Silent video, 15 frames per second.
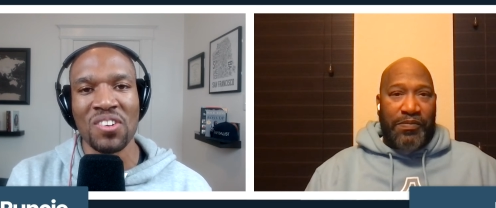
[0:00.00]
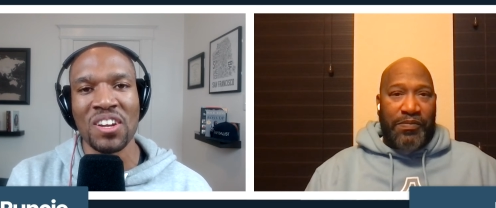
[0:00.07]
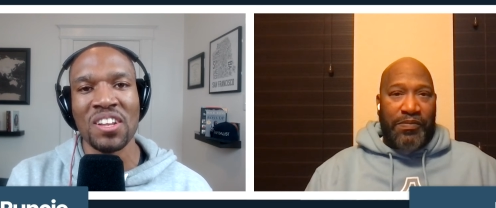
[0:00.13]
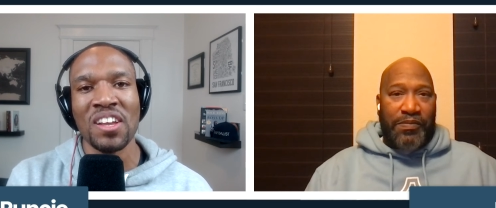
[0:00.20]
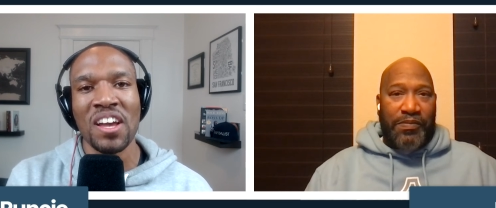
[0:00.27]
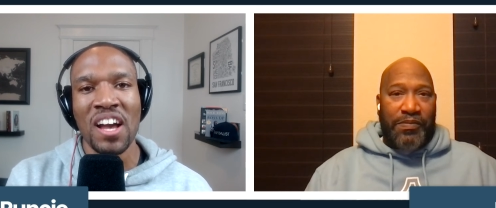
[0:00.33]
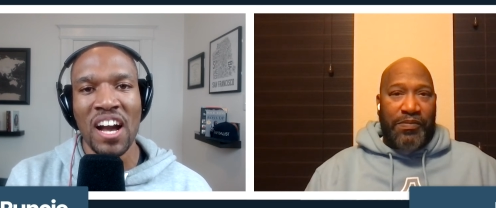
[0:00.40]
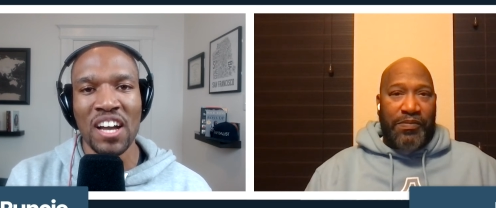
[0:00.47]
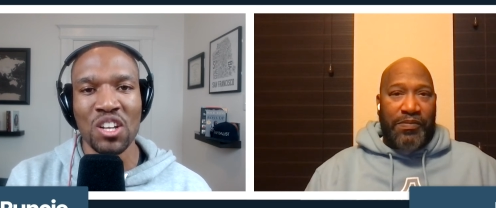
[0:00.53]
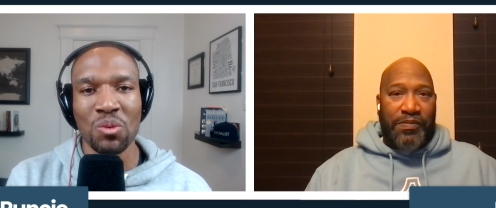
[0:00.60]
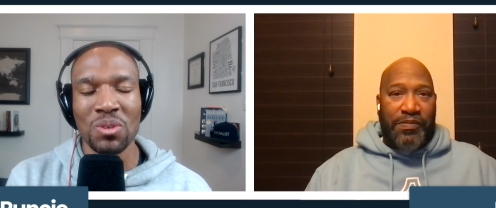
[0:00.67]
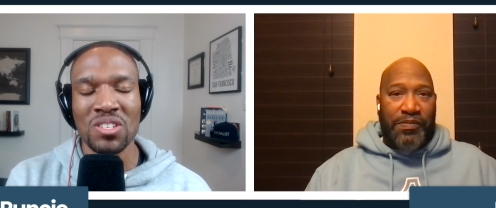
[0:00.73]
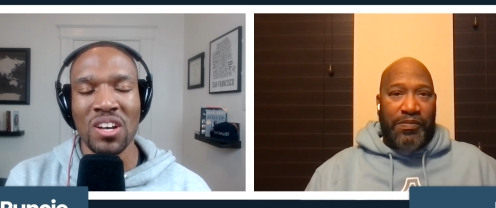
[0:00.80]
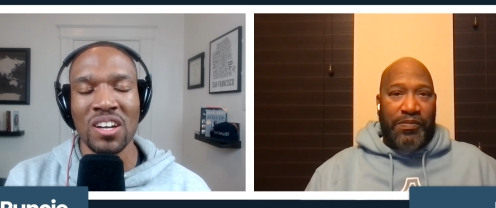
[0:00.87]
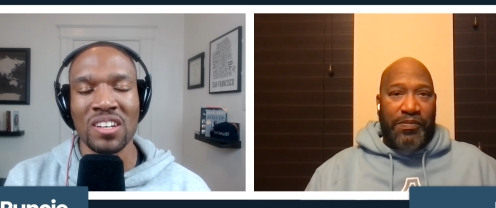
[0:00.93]
Speaker 1: And I know
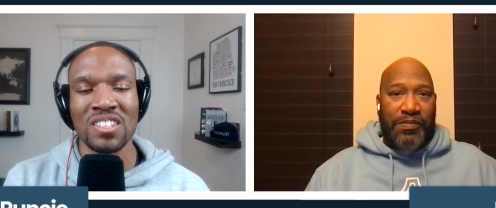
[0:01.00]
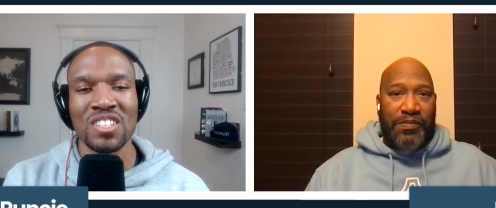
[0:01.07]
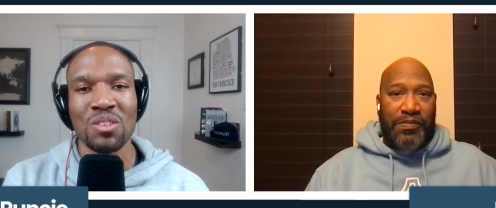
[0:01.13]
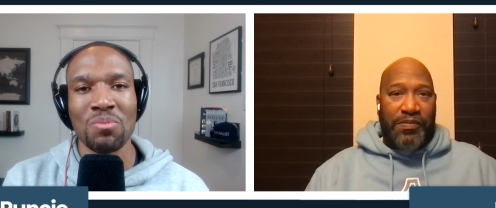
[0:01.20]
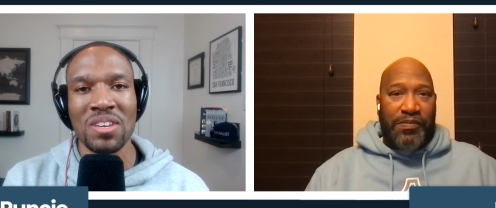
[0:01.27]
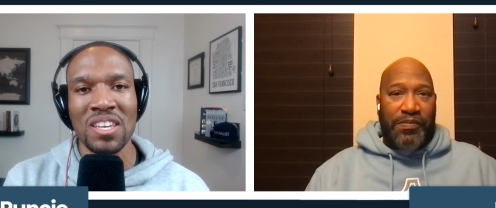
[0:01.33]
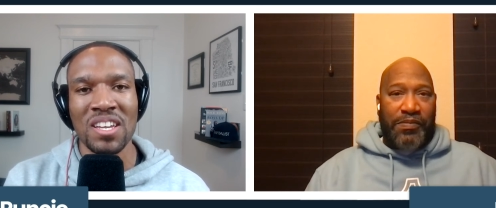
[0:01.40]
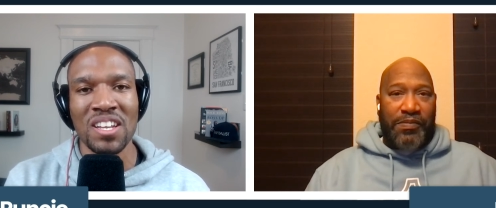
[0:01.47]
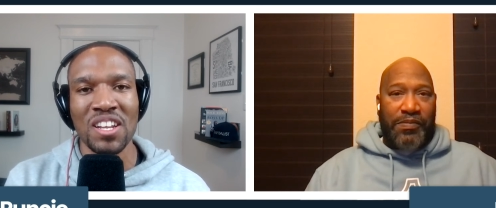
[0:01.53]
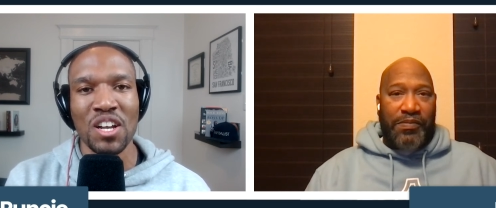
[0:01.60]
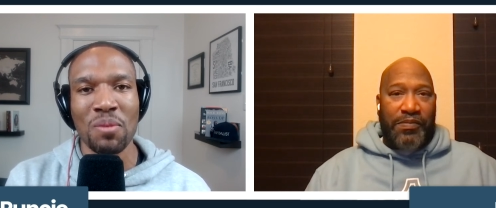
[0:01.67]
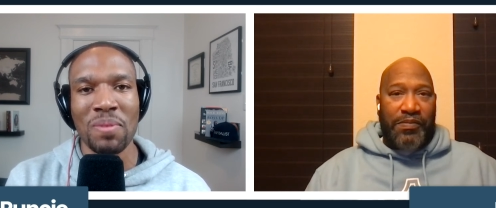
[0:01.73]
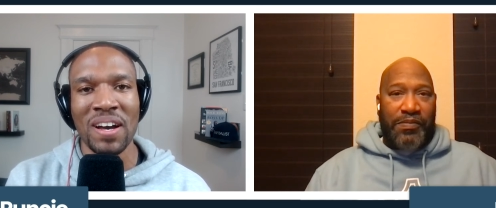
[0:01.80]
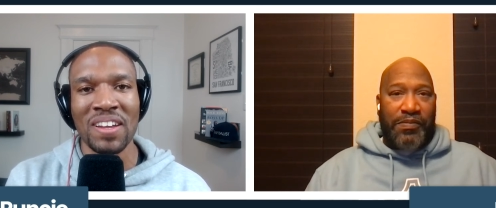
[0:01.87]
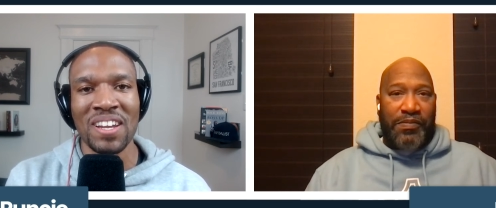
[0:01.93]
we talked in the beginning
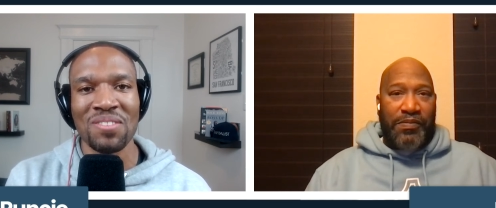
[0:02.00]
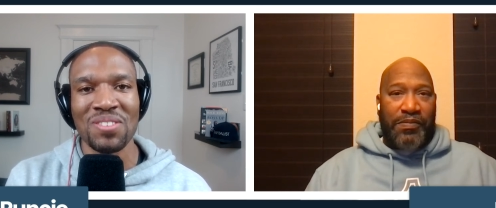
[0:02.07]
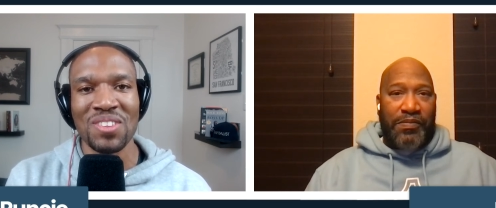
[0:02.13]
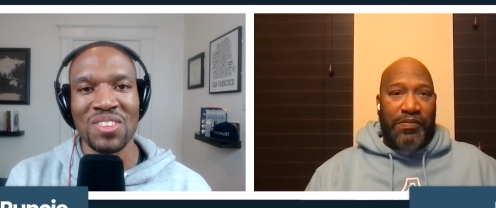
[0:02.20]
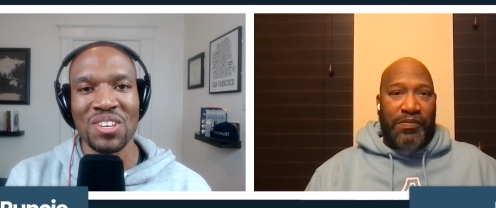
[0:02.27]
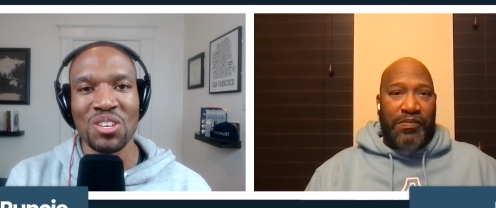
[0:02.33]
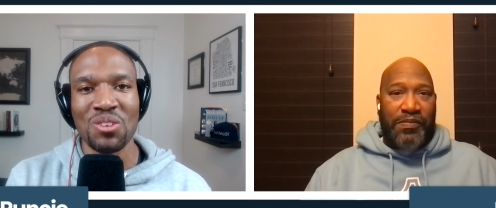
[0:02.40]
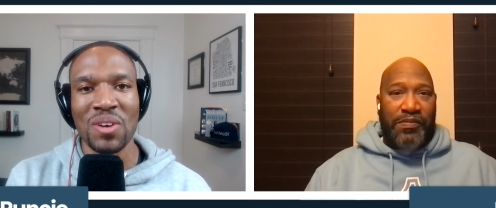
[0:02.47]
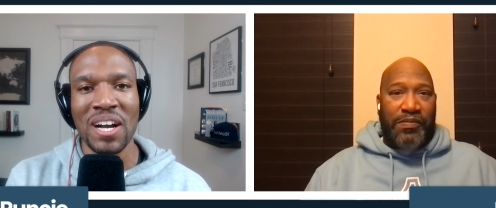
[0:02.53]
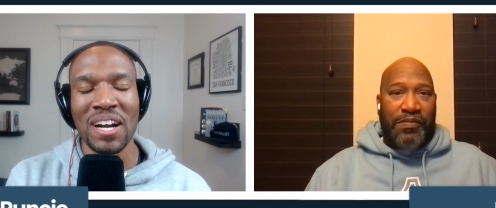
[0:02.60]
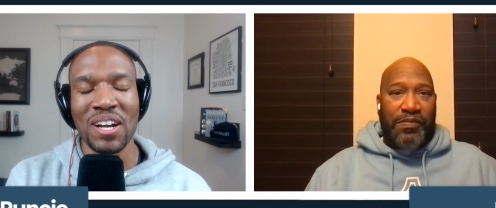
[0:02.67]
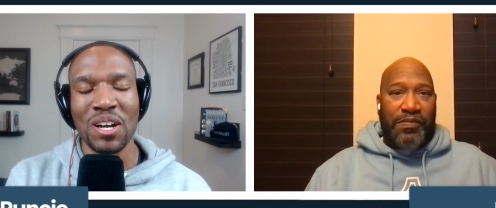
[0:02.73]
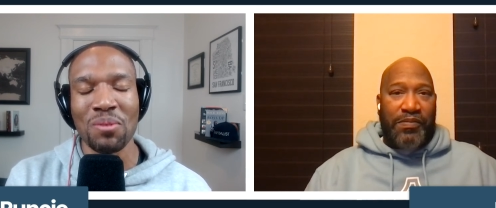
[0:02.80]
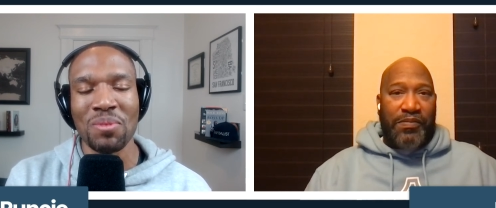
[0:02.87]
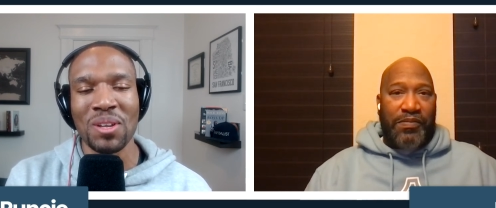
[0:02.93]
about everything you
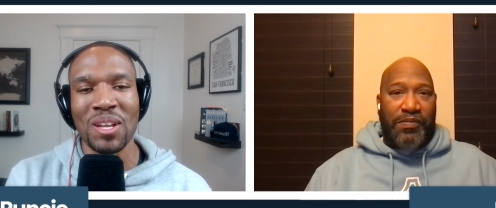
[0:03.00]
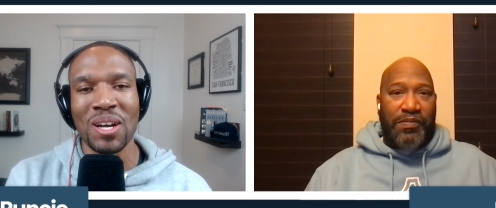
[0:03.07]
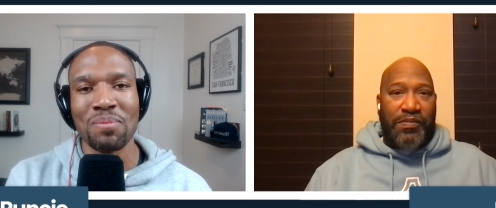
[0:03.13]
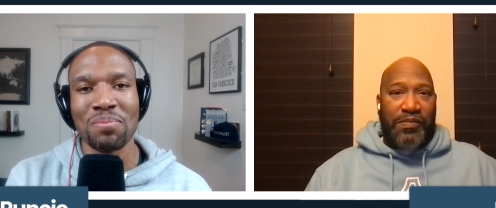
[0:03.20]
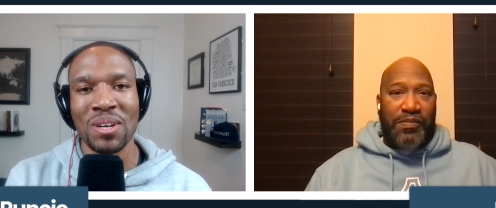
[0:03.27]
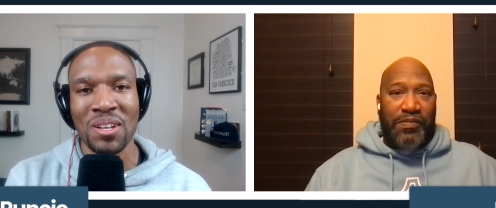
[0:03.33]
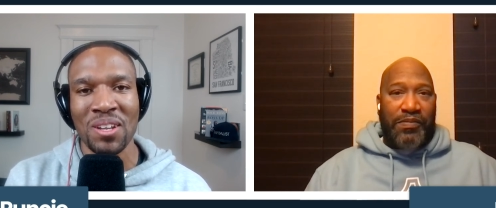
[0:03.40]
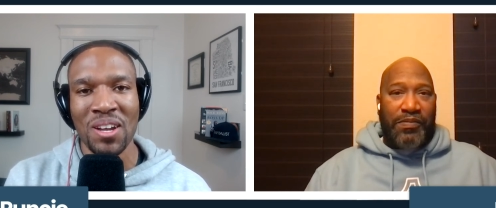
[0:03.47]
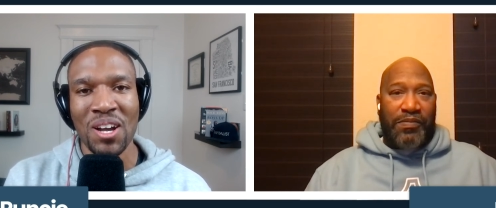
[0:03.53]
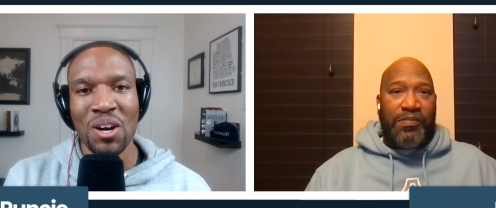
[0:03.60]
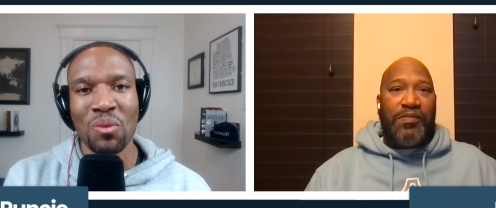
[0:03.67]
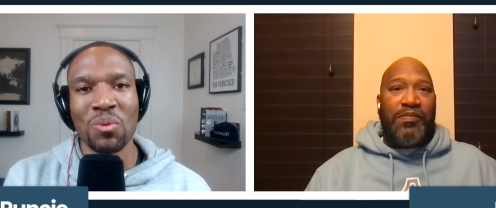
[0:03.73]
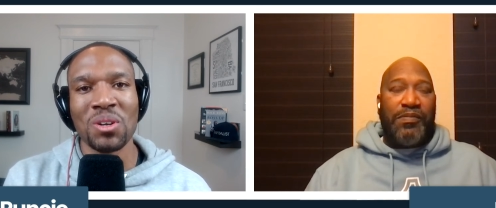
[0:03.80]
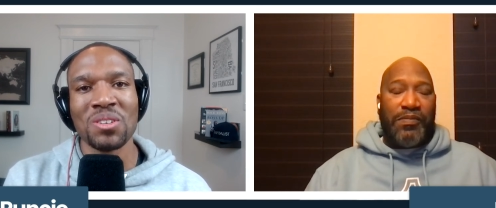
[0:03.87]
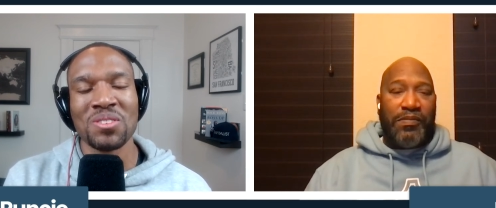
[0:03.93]
got coming up, but
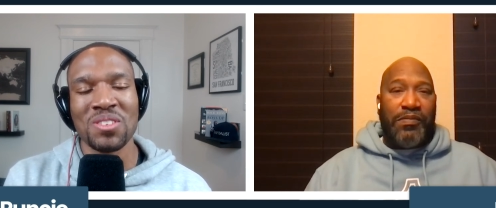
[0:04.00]
what are